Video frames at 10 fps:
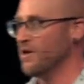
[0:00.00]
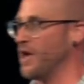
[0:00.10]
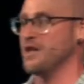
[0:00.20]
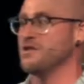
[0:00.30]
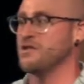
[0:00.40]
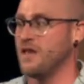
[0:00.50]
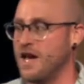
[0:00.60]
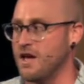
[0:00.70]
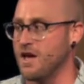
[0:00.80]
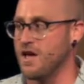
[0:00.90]
okay, just
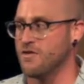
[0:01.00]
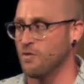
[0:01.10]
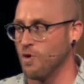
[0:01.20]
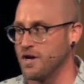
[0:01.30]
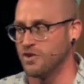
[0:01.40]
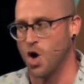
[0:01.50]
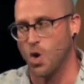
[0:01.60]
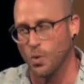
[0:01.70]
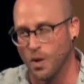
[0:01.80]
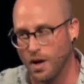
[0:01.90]
say it in the right
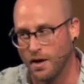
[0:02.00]
tone?